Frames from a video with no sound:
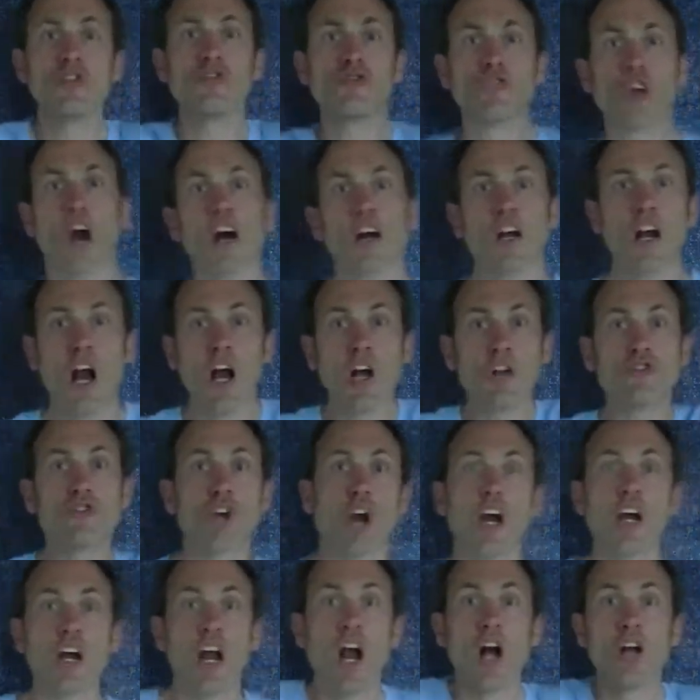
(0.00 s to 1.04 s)
Chop,
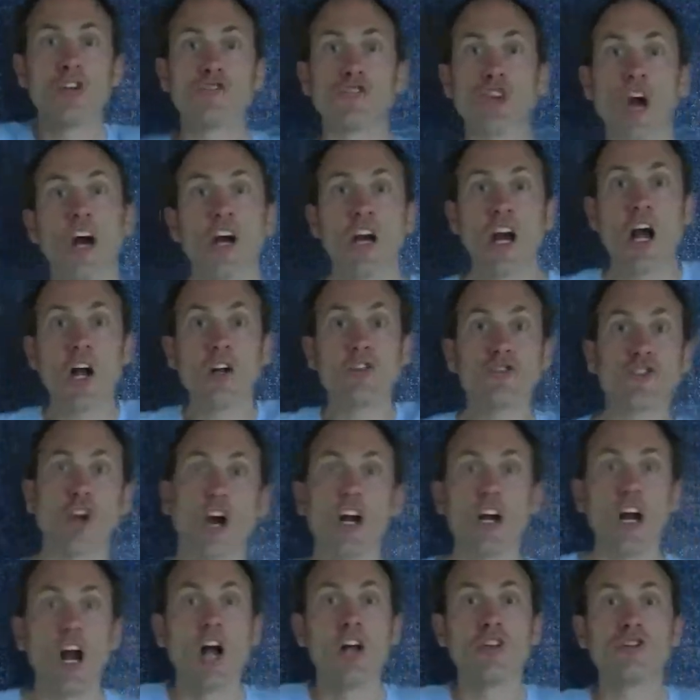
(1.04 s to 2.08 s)
chop, chop,
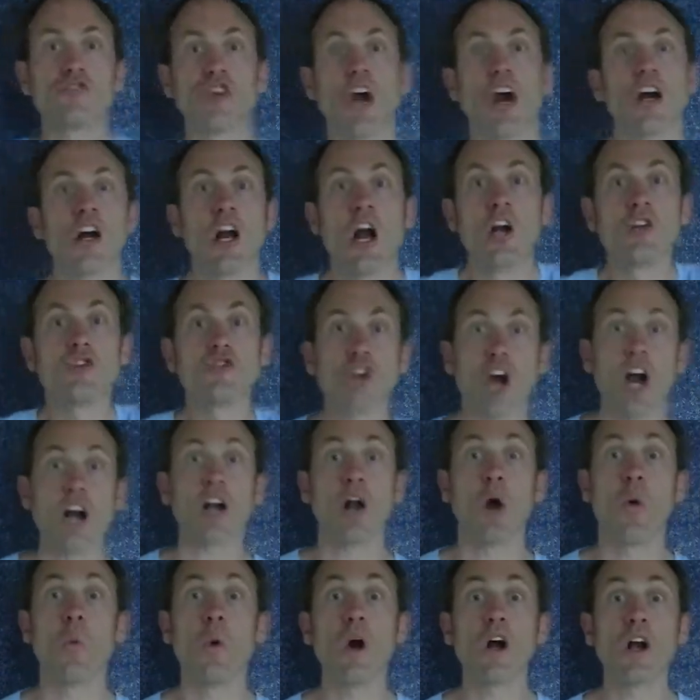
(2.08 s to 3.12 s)
chop, chop,
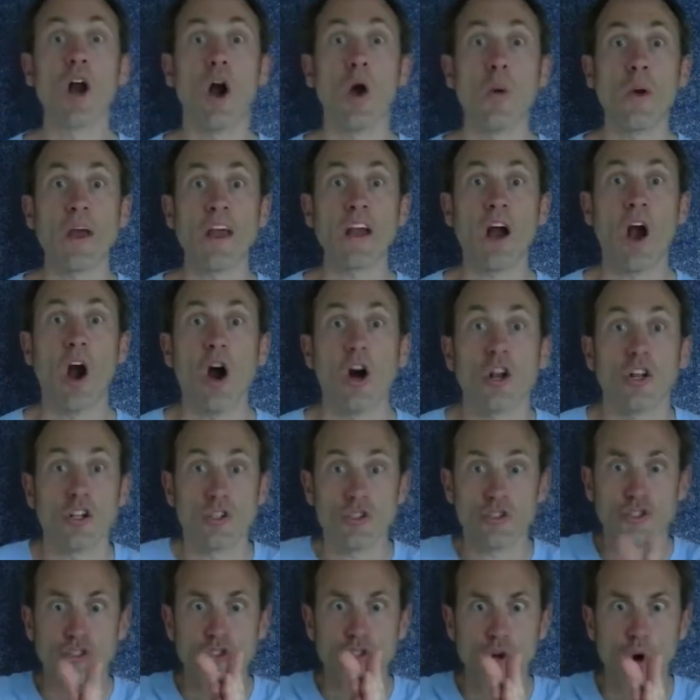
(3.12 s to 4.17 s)
chop. We're going on a
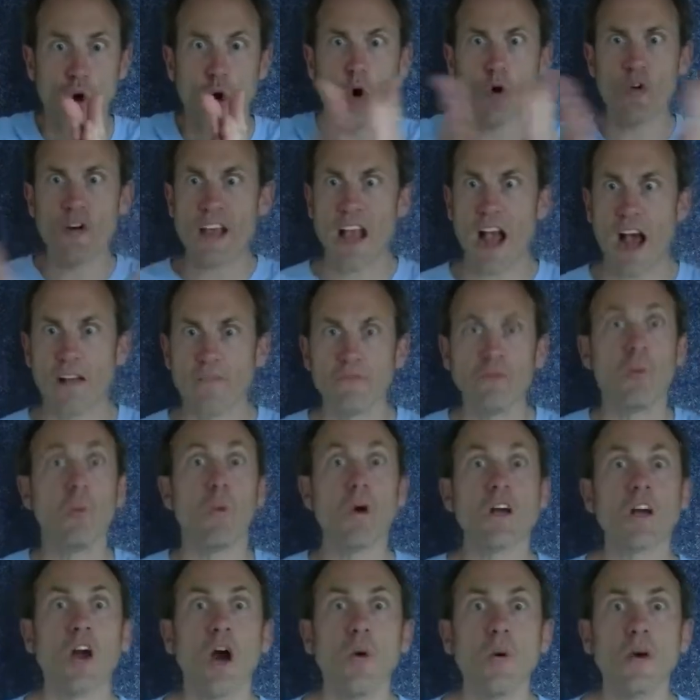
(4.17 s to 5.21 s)
story hunt.
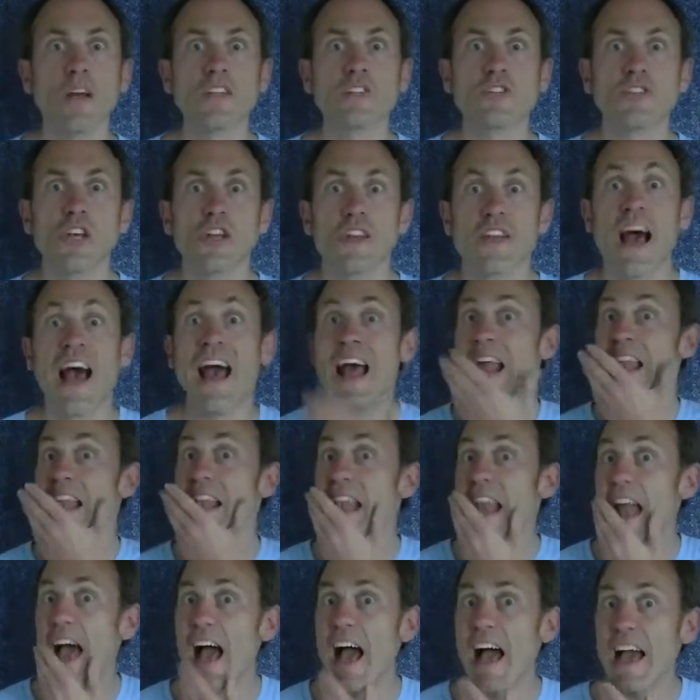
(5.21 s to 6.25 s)
We're going to the
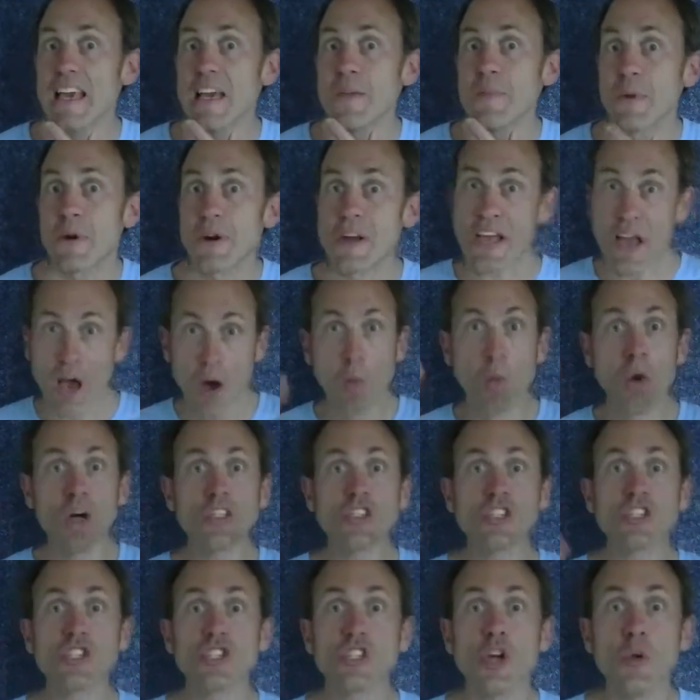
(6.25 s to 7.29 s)
library. We're
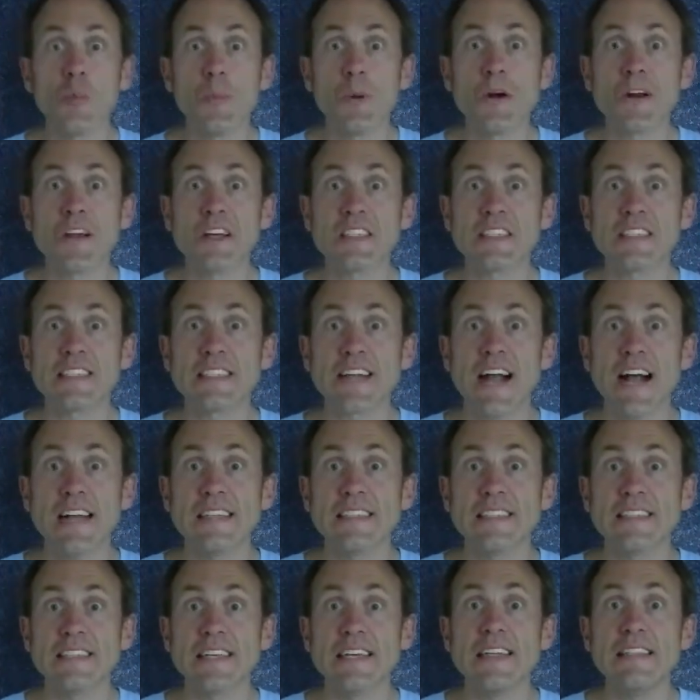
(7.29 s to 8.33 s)
super
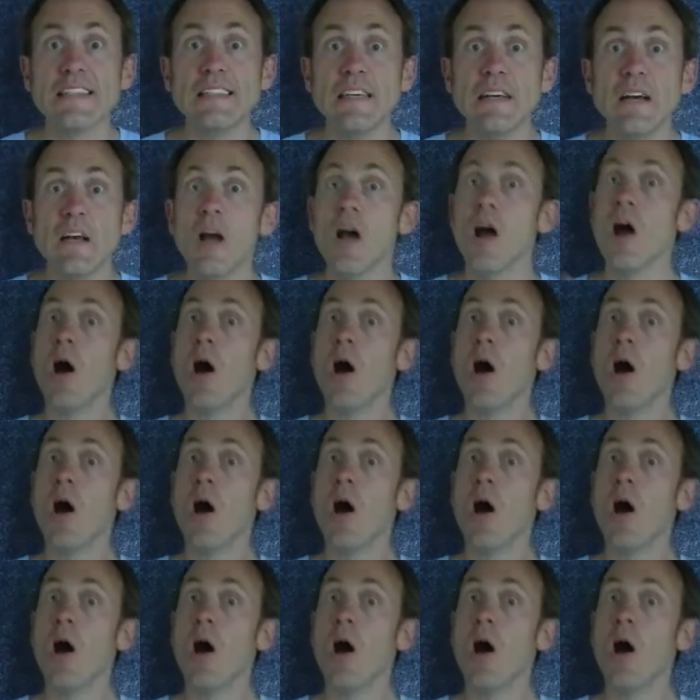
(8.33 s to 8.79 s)
excited.